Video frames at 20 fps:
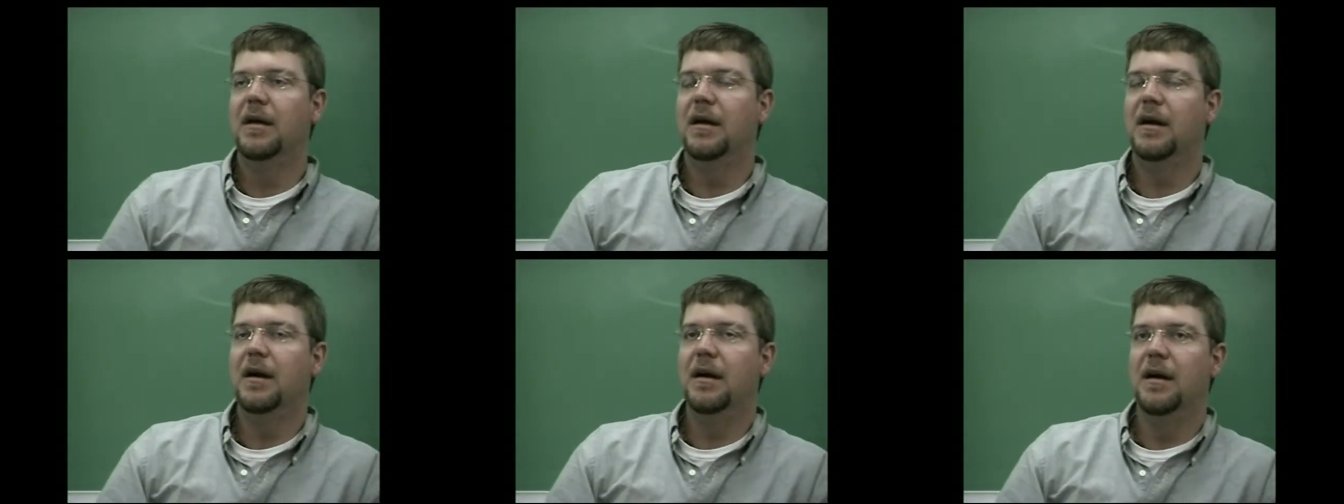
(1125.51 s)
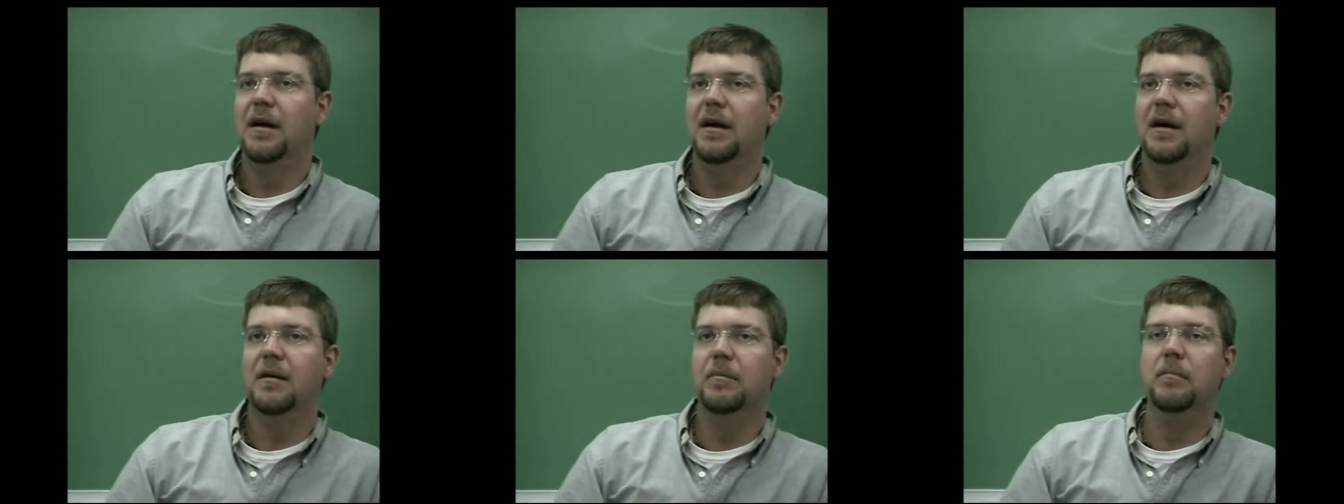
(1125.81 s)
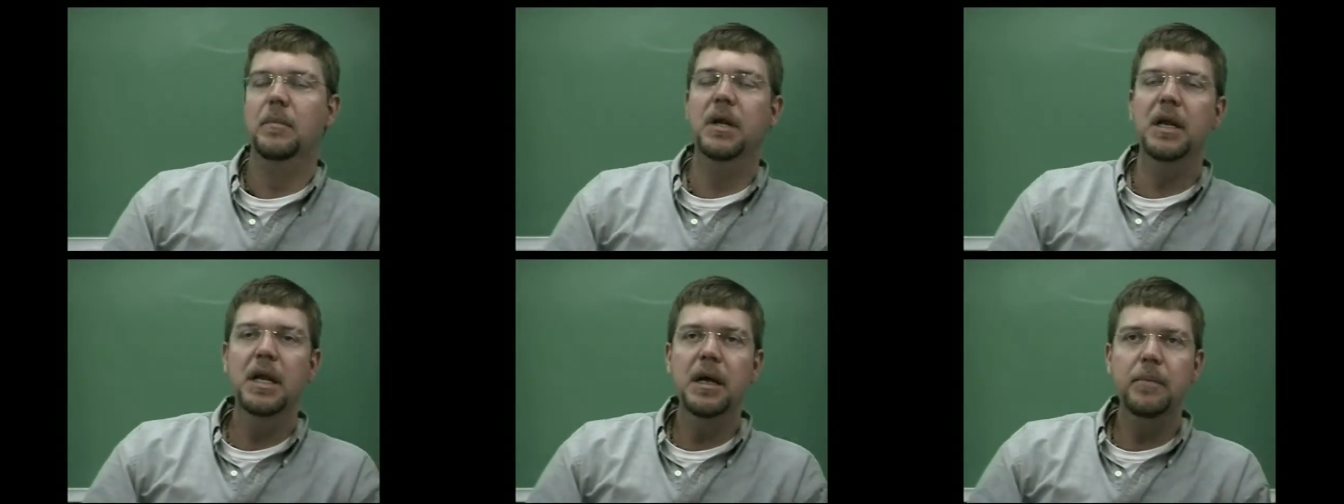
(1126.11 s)
uh,
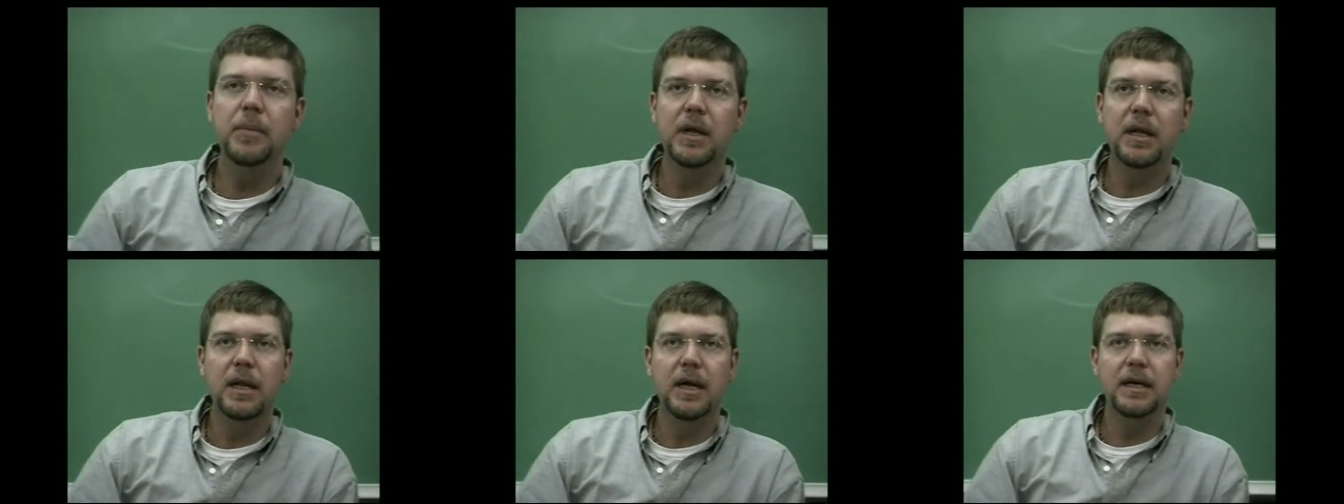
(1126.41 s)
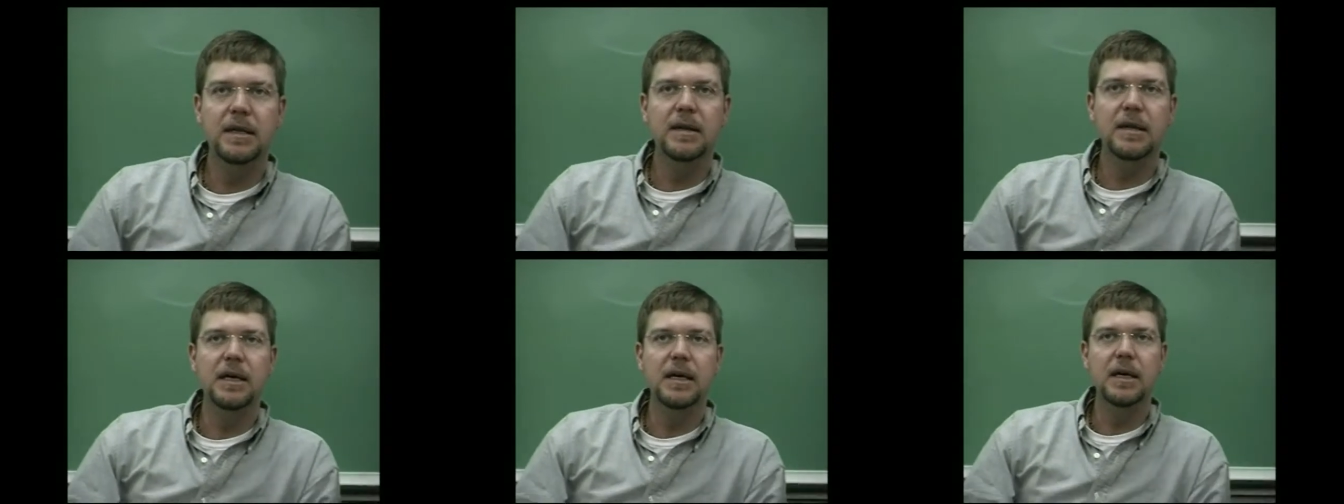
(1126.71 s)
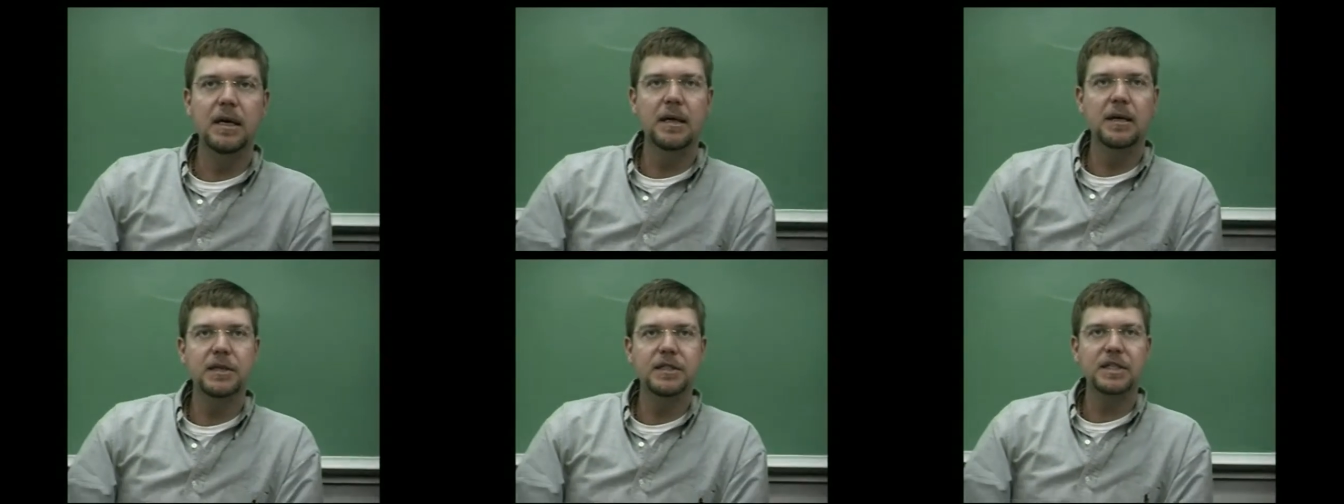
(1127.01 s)
manipulate the
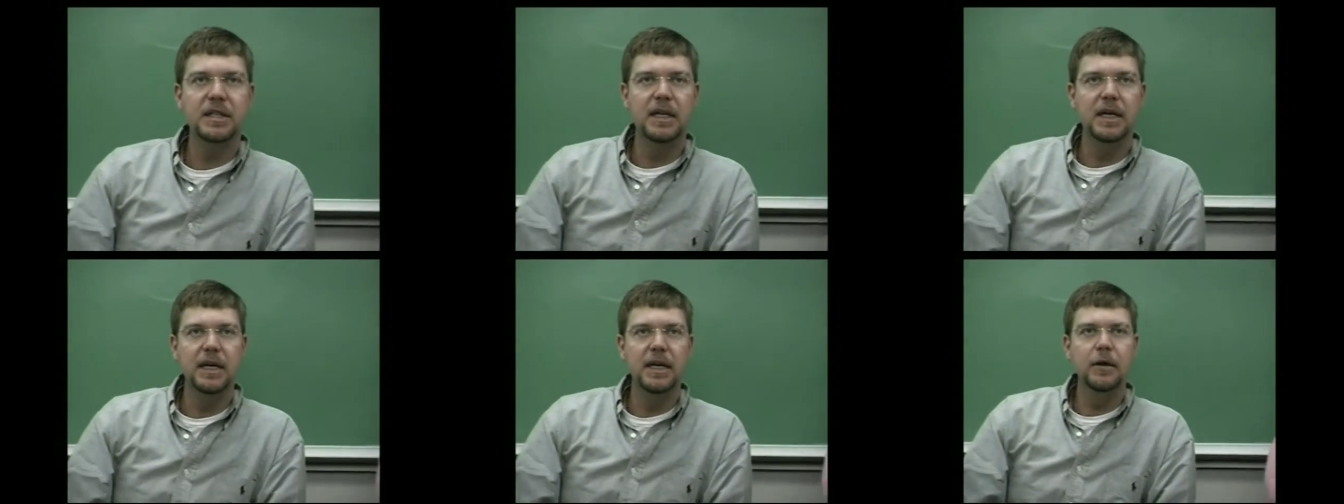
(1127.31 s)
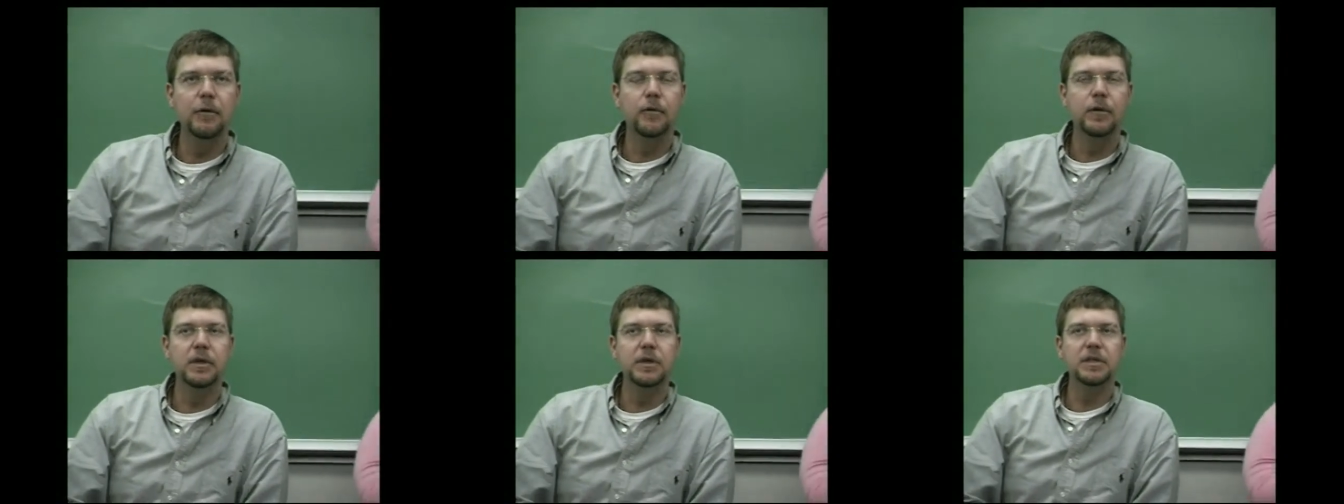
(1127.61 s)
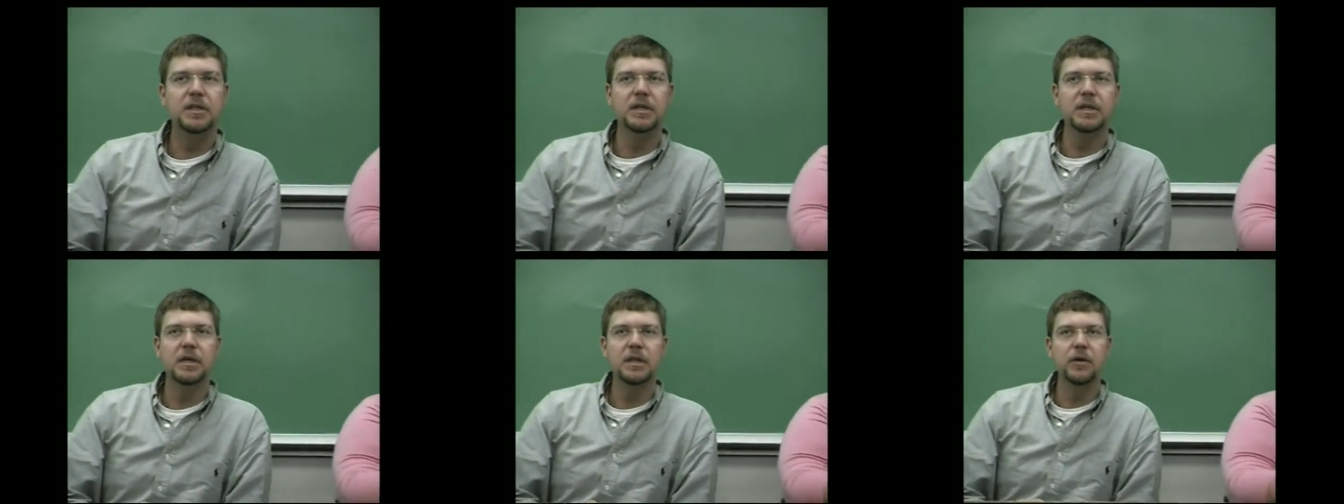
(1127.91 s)
English
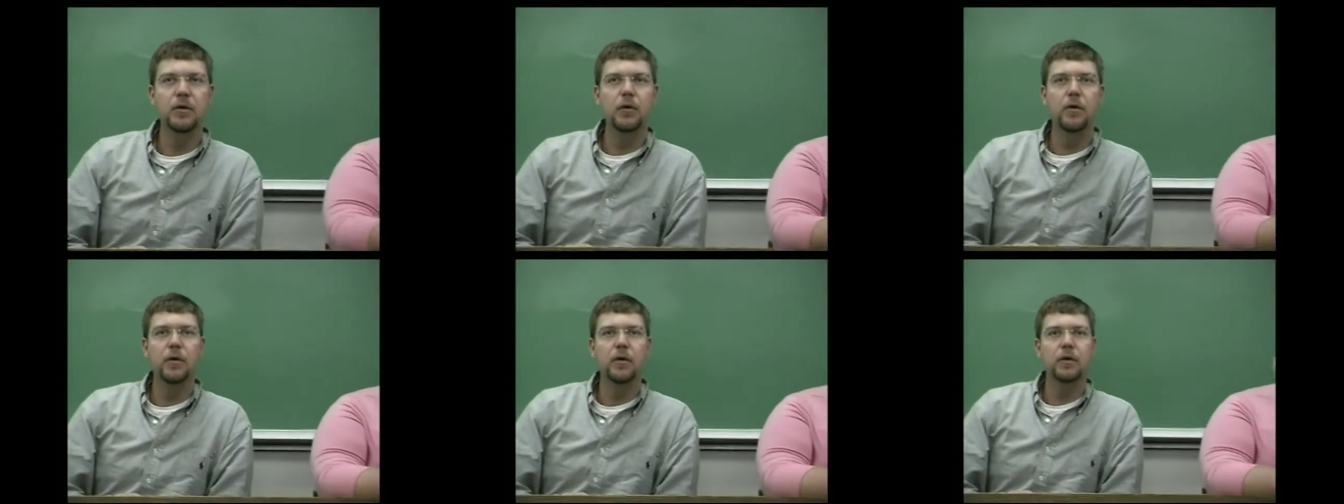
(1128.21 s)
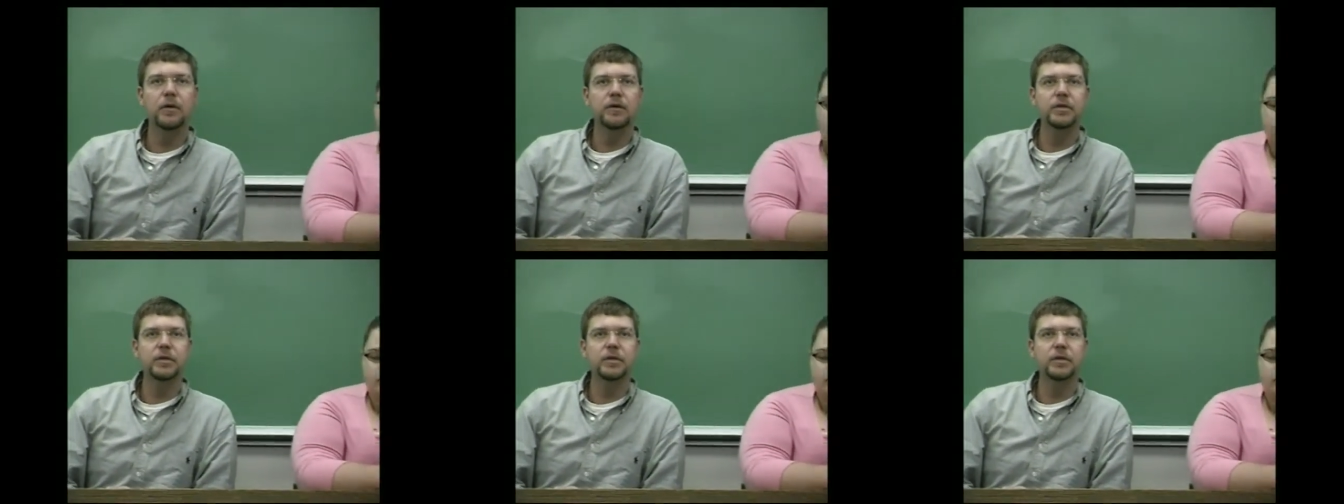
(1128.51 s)
language in order